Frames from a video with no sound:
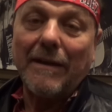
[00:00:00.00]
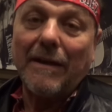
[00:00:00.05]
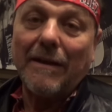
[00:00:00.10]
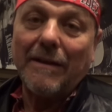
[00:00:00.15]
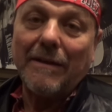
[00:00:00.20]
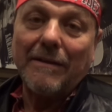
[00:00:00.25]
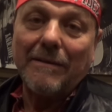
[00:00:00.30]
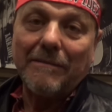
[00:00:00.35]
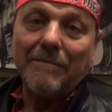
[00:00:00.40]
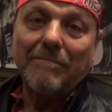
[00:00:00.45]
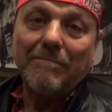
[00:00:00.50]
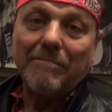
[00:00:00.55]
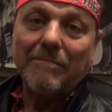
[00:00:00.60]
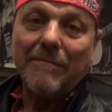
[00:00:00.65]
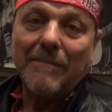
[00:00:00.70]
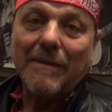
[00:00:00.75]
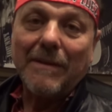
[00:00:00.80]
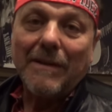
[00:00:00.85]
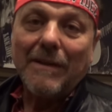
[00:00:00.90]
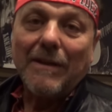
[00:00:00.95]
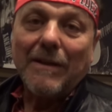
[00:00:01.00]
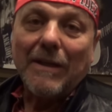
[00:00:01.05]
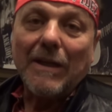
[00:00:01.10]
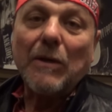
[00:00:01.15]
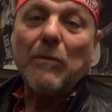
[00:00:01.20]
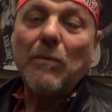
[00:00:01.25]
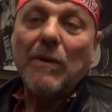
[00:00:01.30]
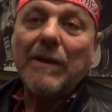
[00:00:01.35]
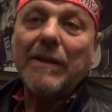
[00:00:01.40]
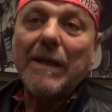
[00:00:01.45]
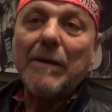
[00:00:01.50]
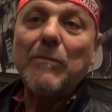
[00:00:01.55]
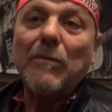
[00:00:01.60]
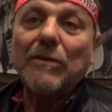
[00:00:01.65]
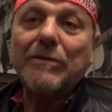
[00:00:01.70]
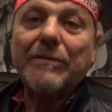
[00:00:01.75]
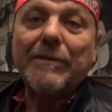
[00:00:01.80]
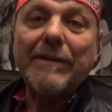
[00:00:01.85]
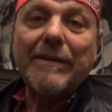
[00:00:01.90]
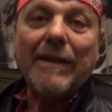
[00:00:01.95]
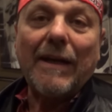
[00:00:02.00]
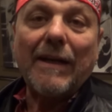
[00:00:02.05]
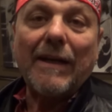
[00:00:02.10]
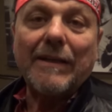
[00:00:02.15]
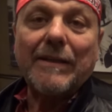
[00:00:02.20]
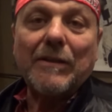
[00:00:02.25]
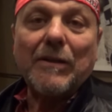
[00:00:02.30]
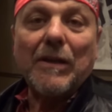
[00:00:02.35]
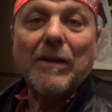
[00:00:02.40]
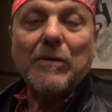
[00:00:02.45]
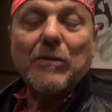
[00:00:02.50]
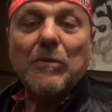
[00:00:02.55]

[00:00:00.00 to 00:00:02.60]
and it will demonstrate that uh,